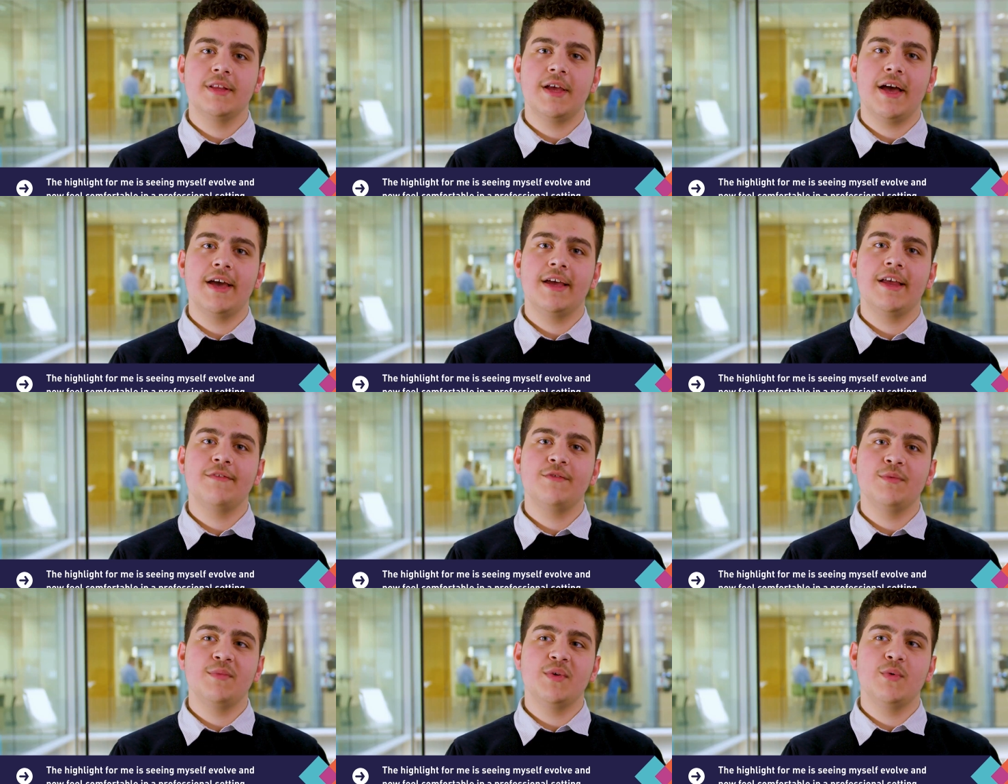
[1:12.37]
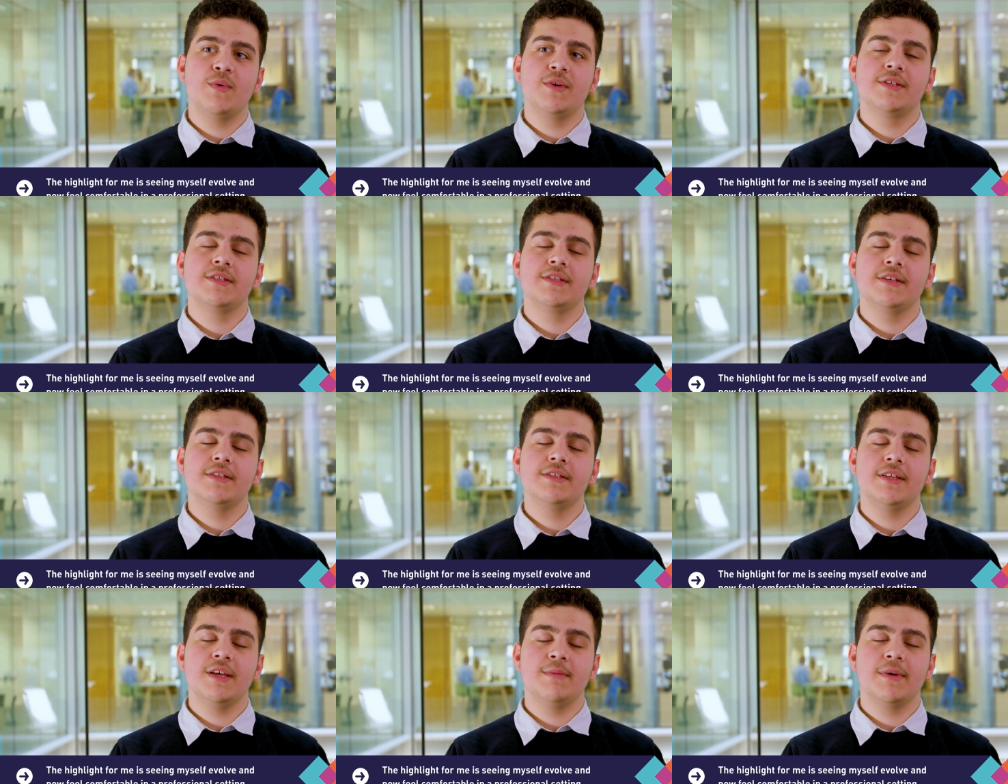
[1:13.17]
The highlight for me was
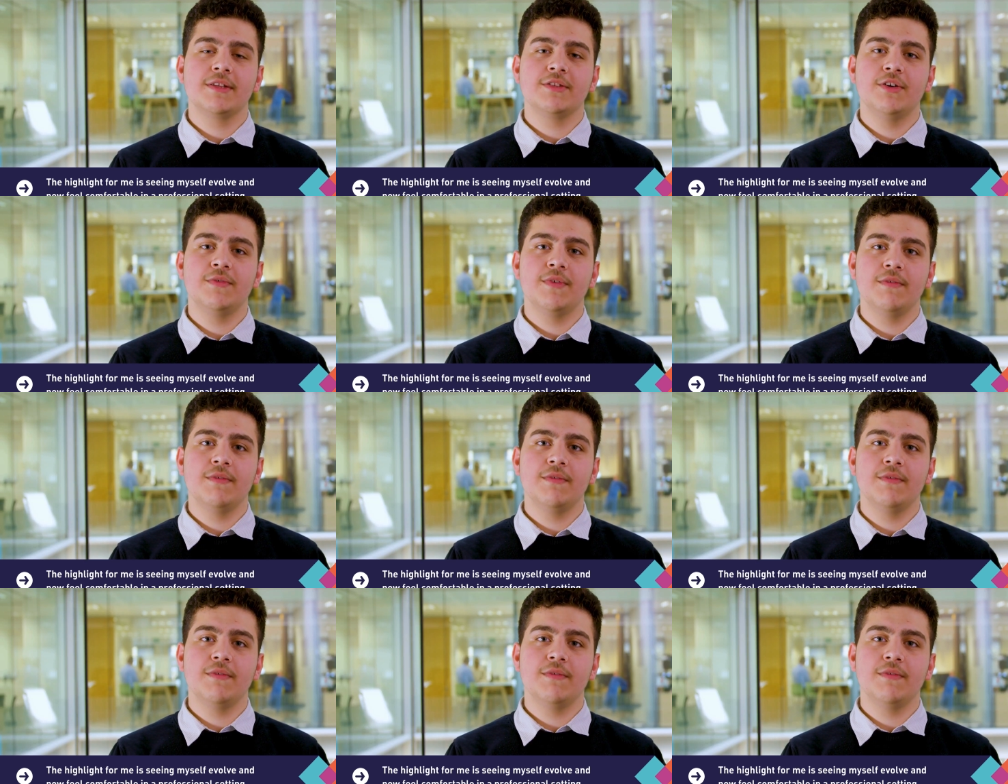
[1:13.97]
seeing myself